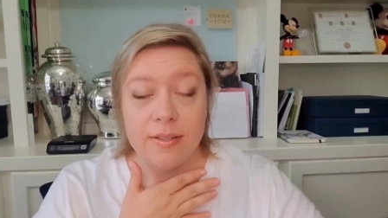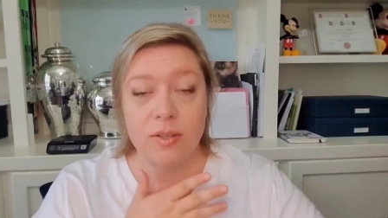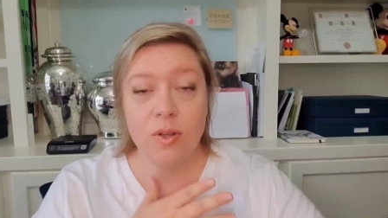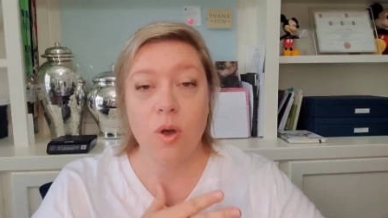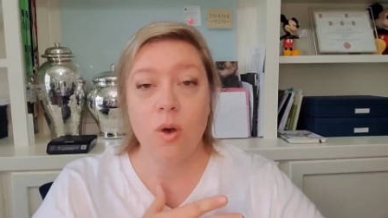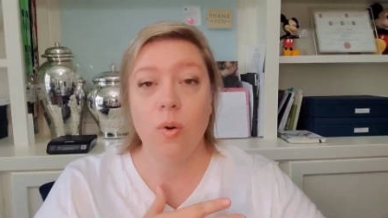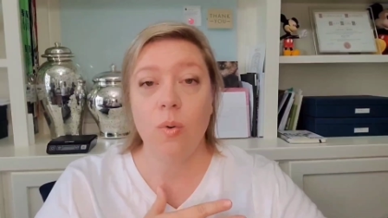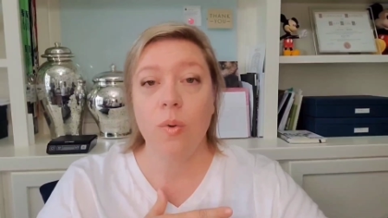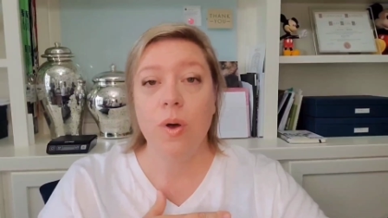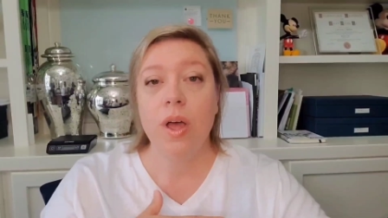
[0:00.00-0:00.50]

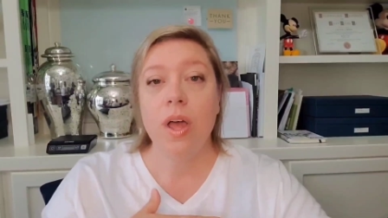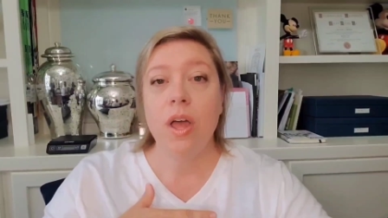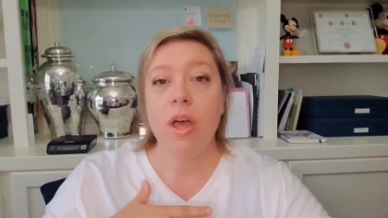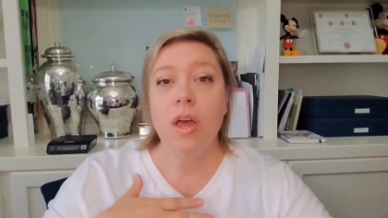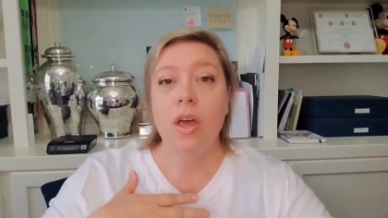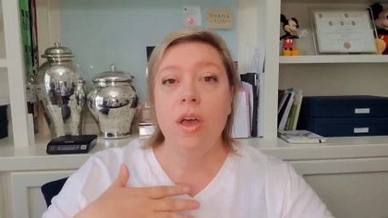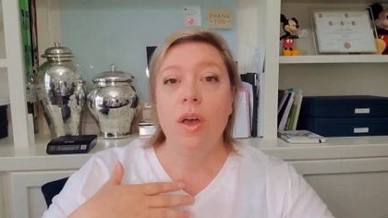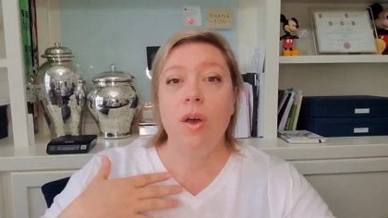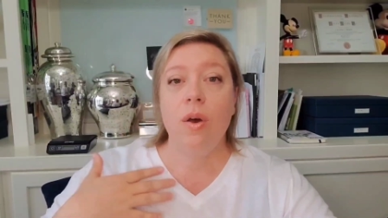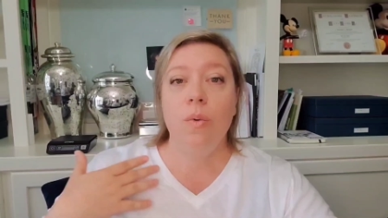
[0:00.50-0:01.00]
So
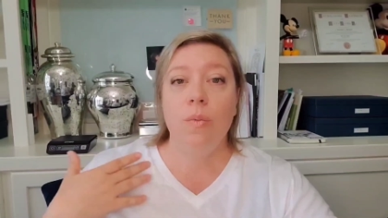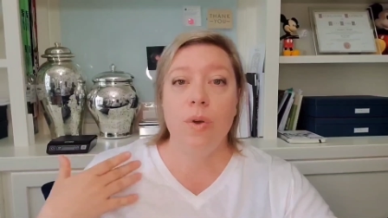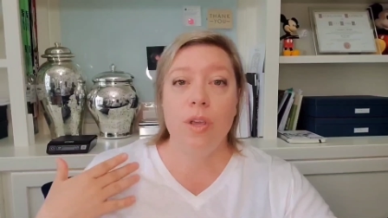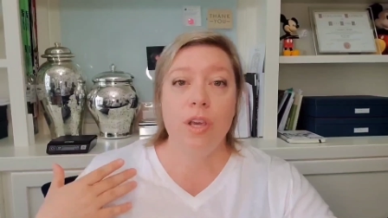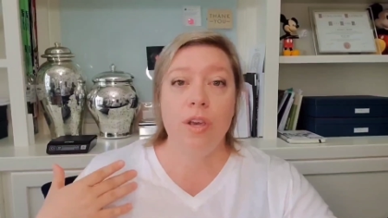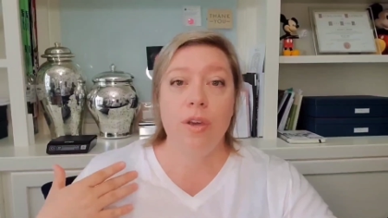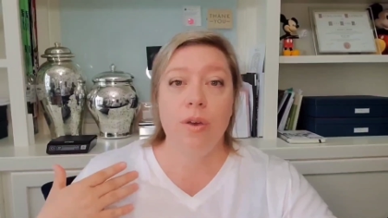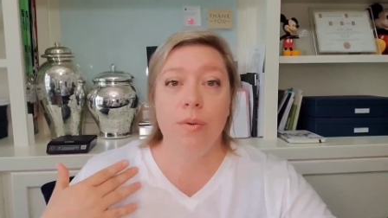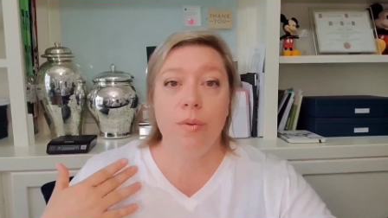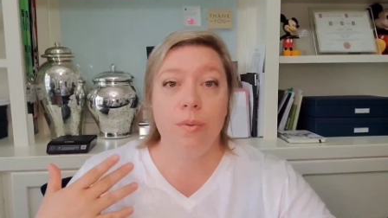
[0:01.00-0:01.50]

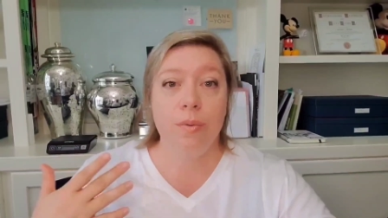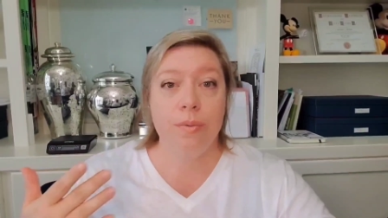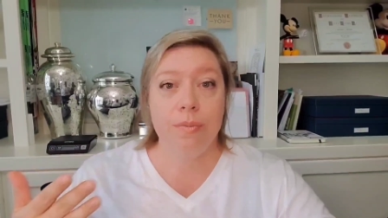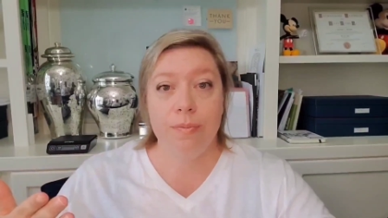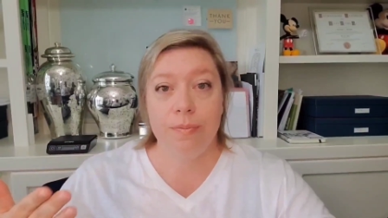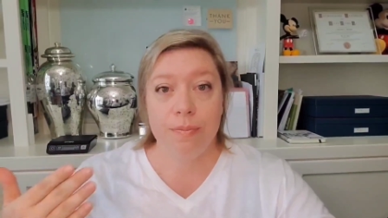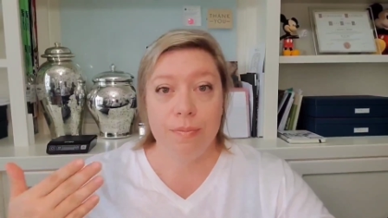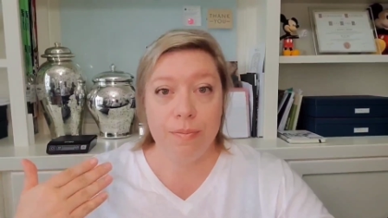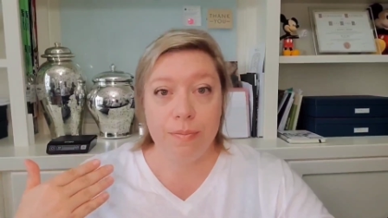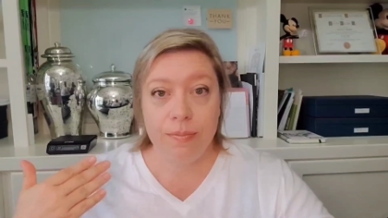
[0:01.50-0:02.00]
when
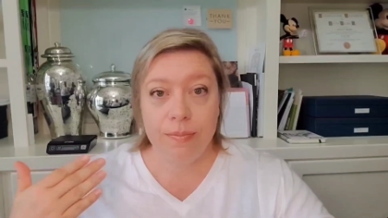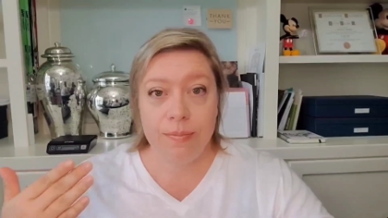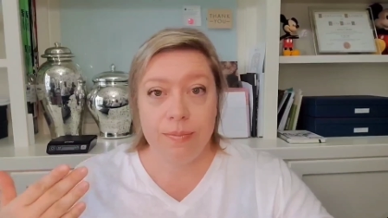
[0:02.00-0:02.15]
you